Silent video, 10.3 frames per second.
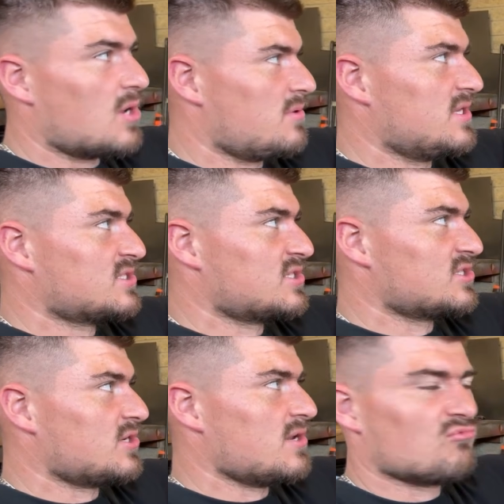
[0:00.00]
go with this
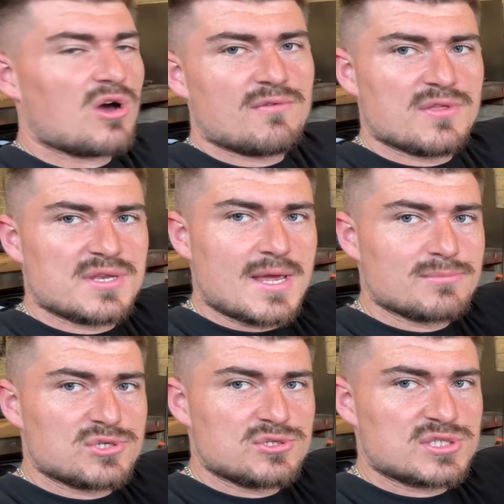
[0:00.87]
design rather than the
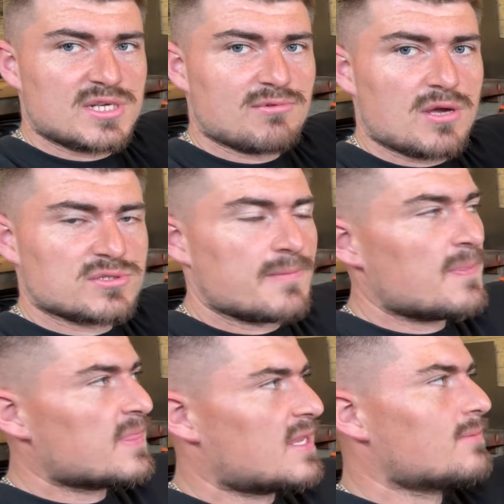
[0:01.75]
M2 seat rails.
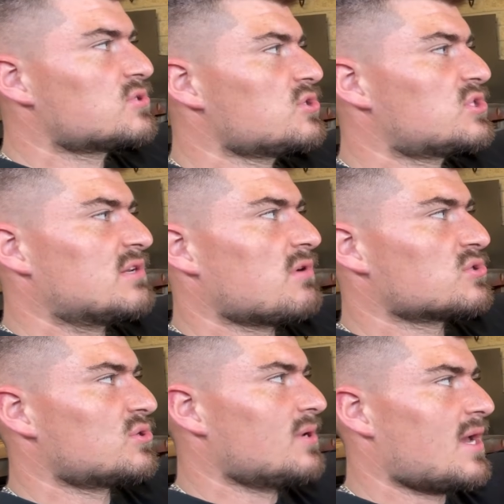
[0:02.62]
The M2 seat
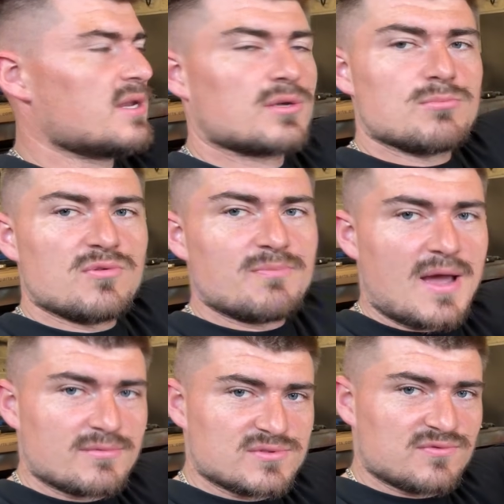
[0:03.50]
rails do allow you to move
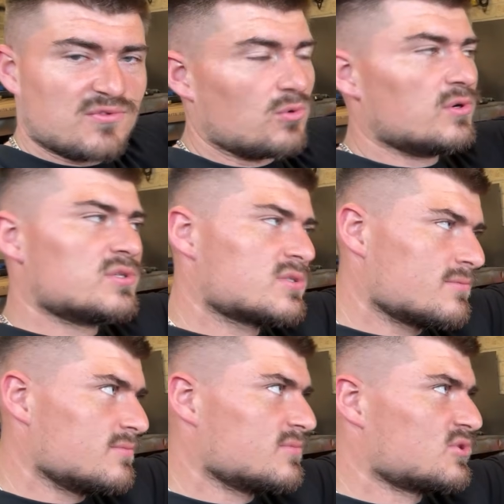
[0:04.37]
backwards and forwards,
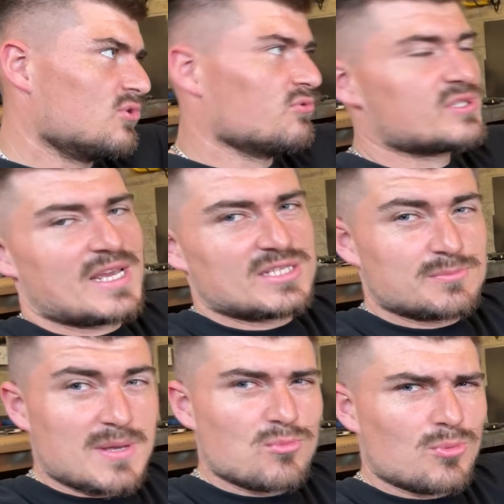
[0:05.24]
sort of retains a
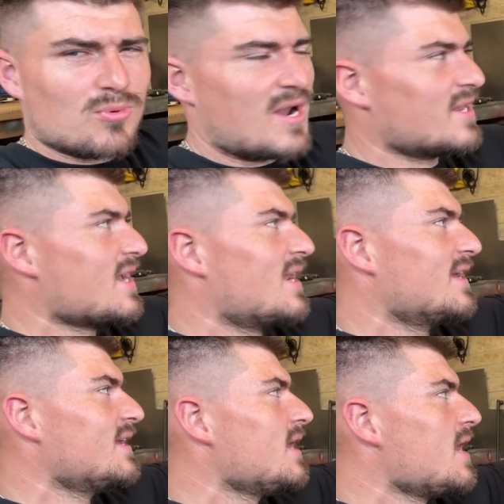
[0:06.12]
bit more
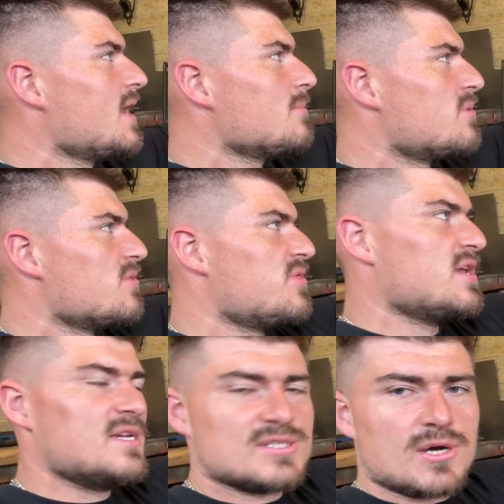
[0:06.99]
practicality, but
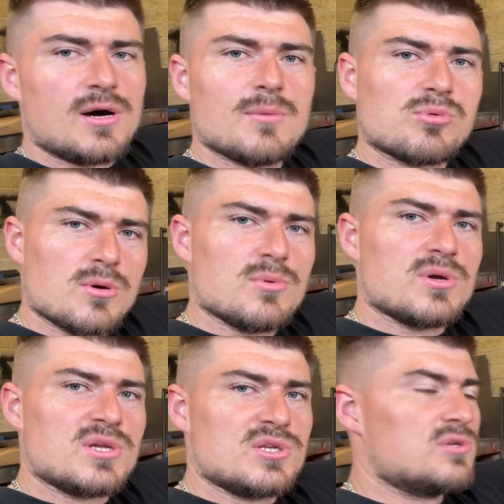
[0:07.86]
these are probably what
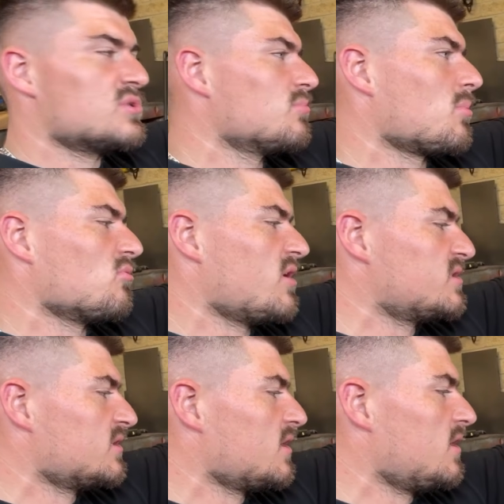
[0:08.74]
you're going to use in a proper
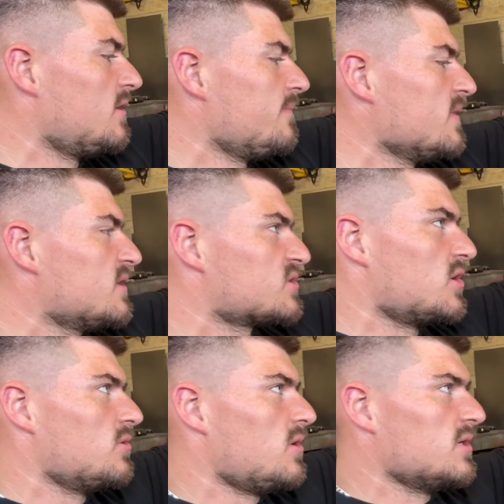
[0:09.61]
racing car.
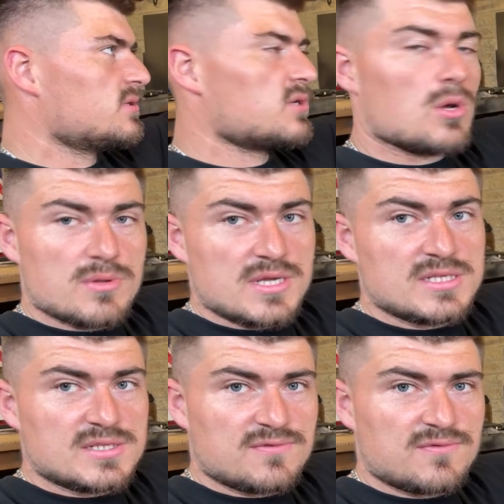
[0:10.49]
So I'd go with
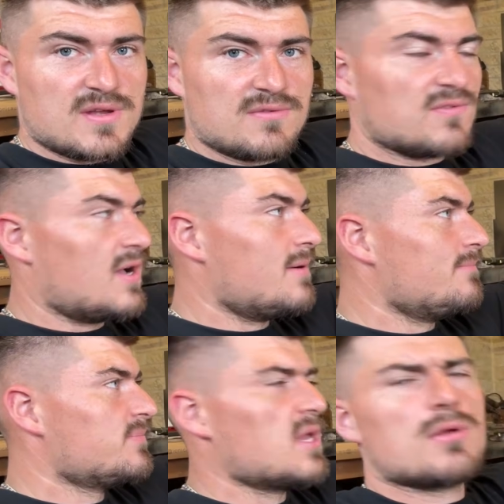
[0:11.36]
these if
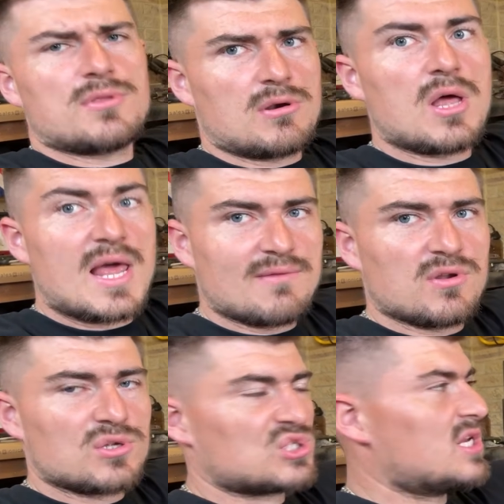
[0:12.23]
they're a hell of
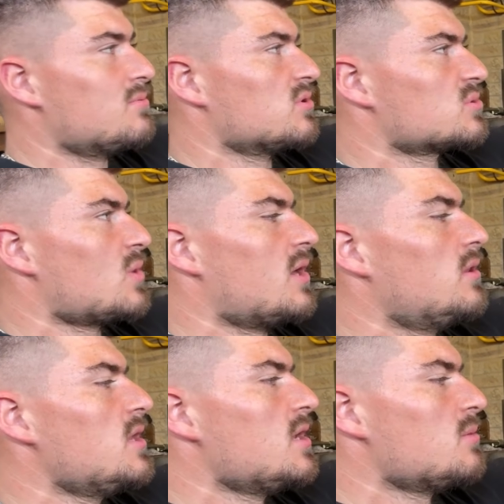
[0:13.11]
a lot cheaper as
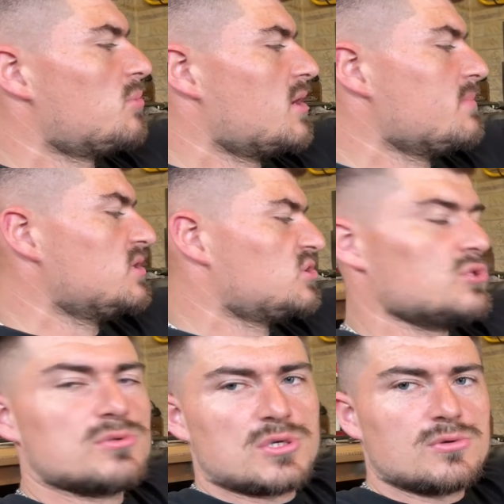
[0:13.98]
well, but it means
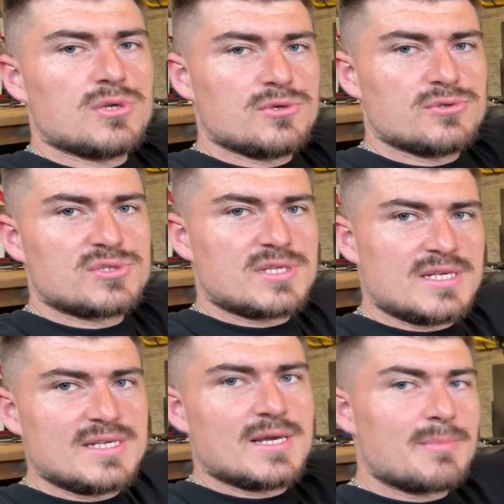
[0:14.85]
you do lose
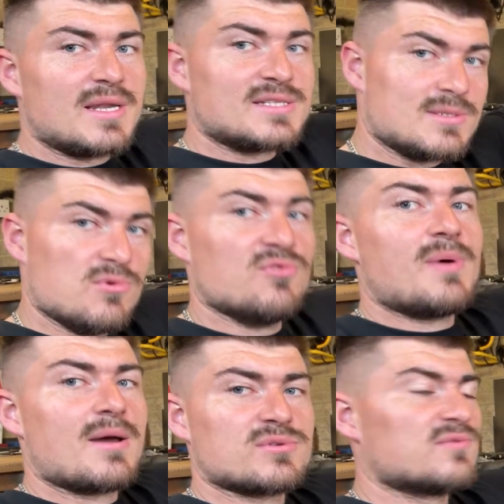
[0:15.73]
the ability to move
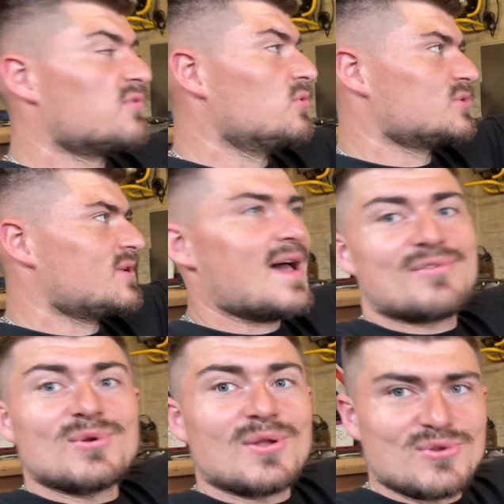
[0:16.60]
backwards and forwards without
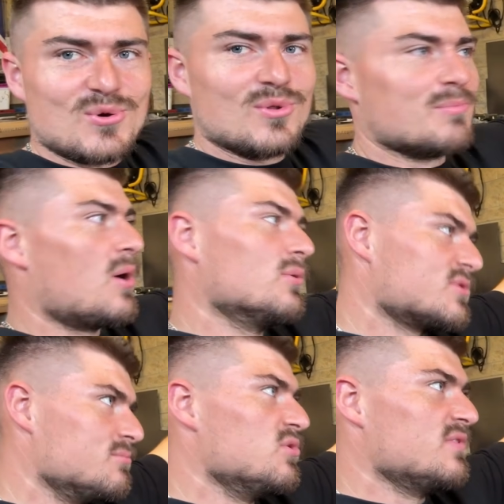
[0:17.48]
having to undo all the
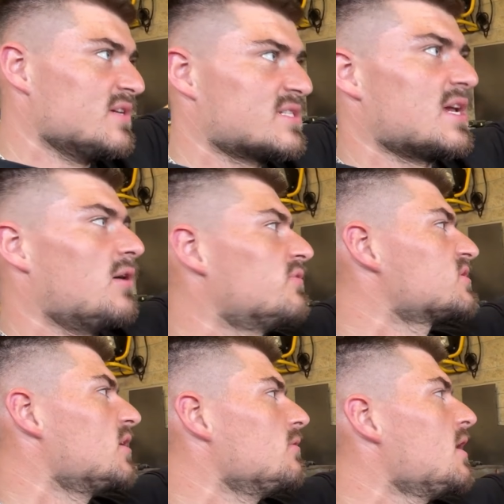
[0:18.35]
bolts and move it yourself.
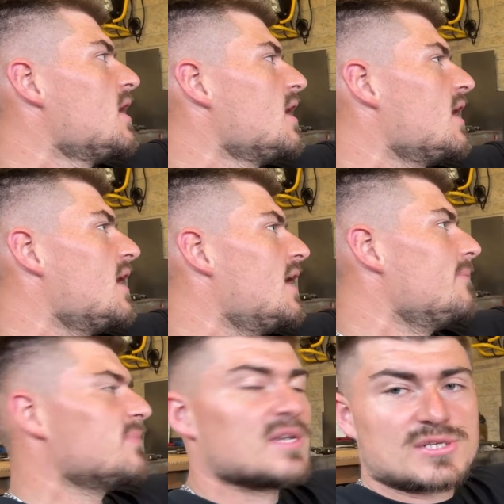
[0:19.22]
So
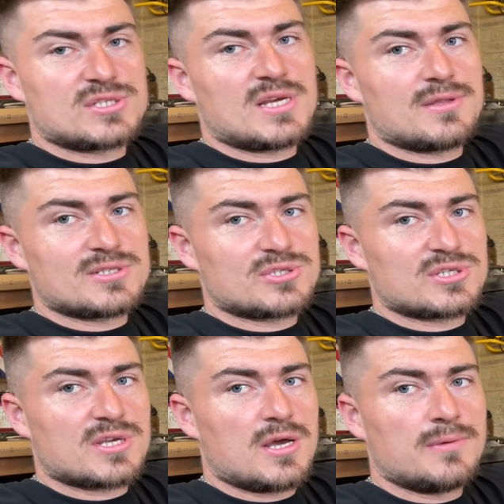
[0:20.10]
let's go see how this looks
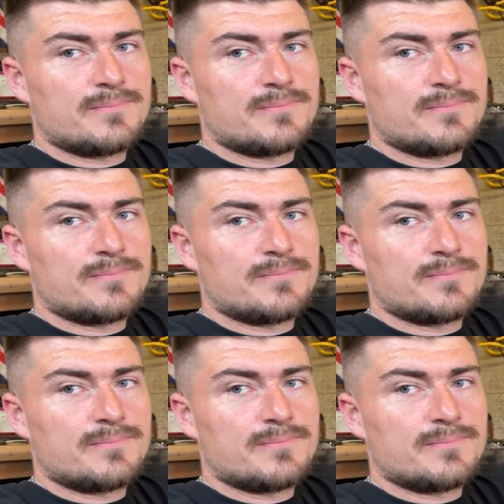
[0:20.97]
in the car.